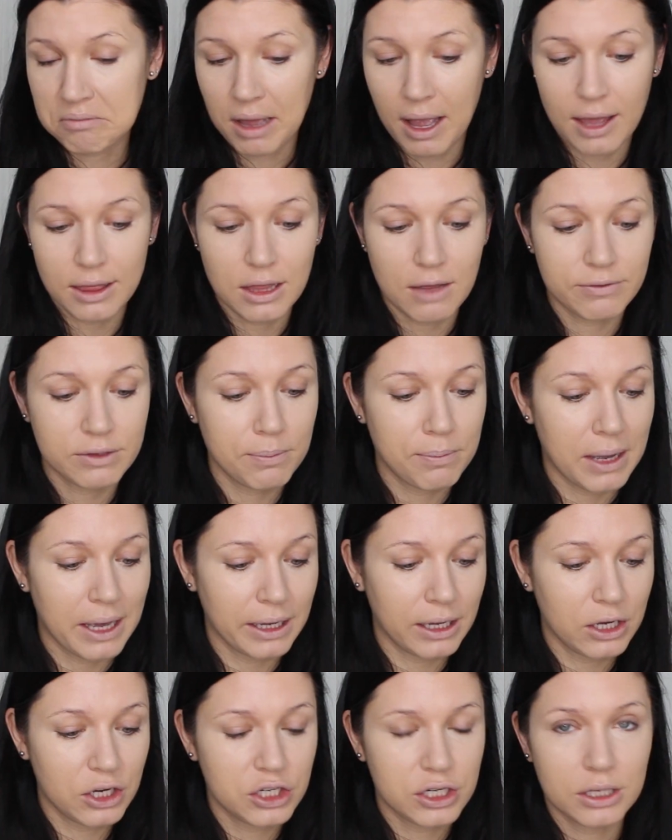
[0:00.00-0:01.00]
I love the
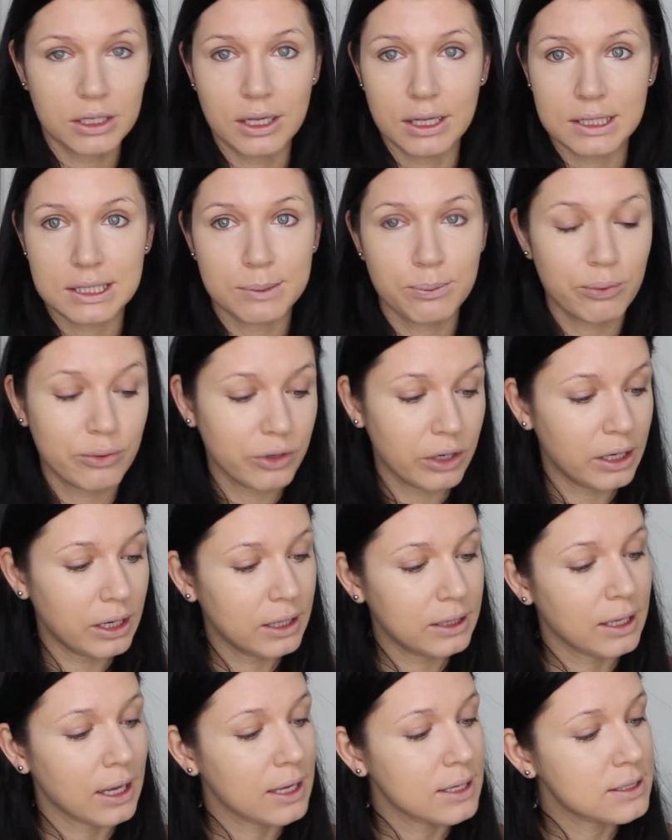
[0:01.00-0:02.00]
packaging. It's
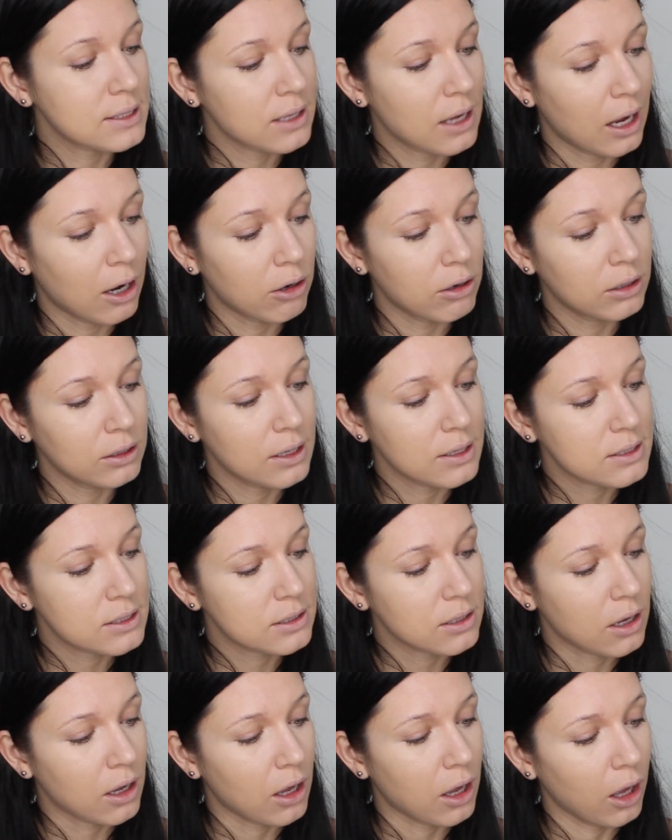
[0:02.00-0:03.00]
pretty. It has the
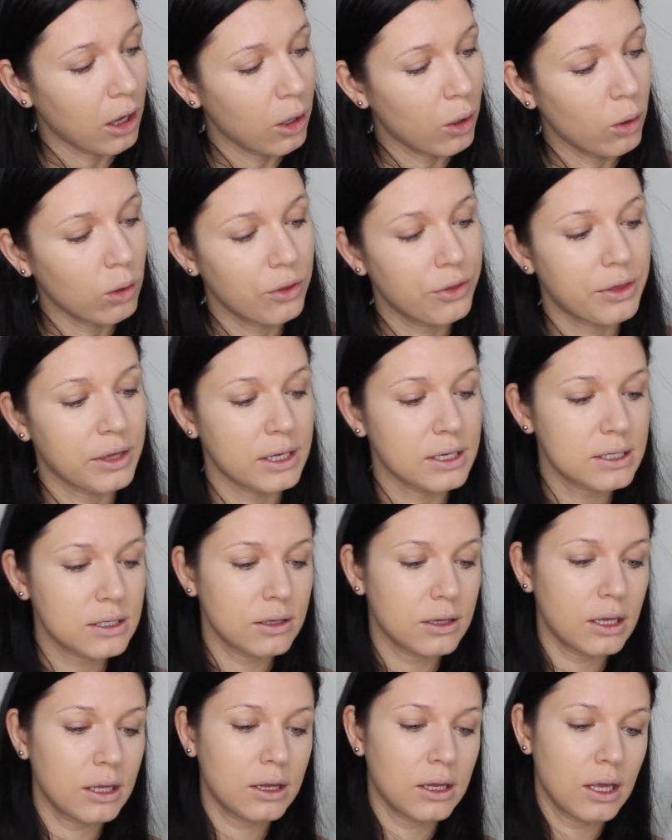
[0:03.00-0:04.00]
Hourglass gold things
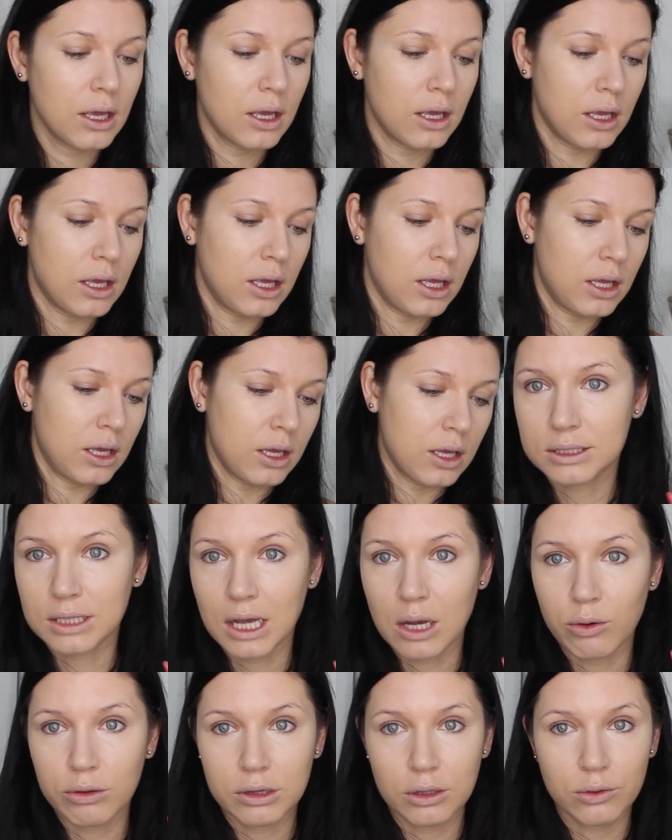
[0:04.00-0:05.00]
on it. This is
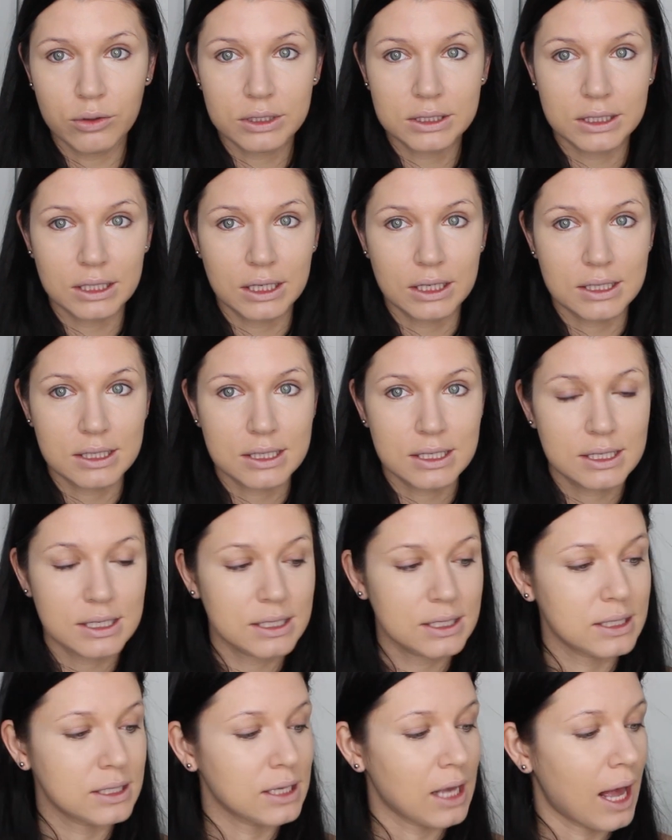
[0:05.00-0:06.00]
how it looks
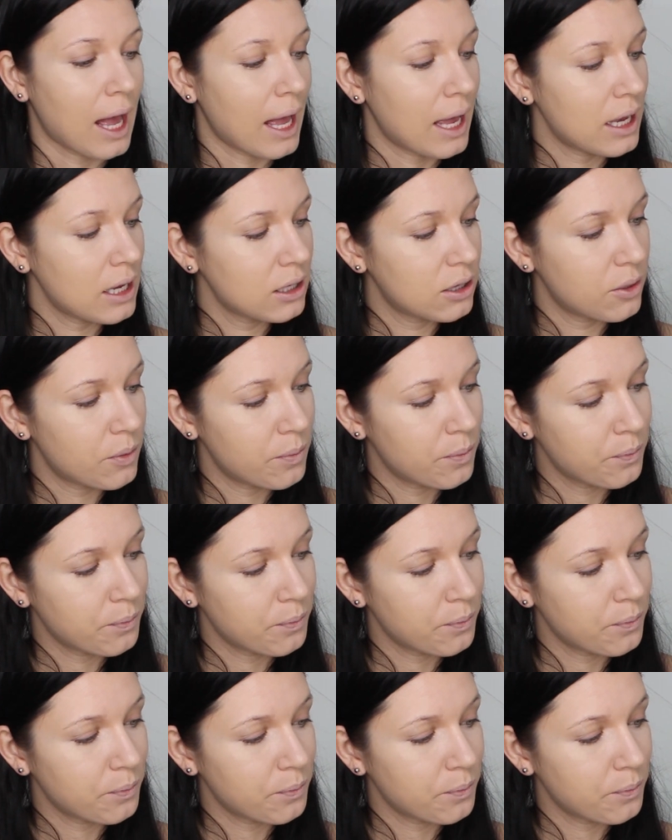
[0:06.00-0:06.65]
inside.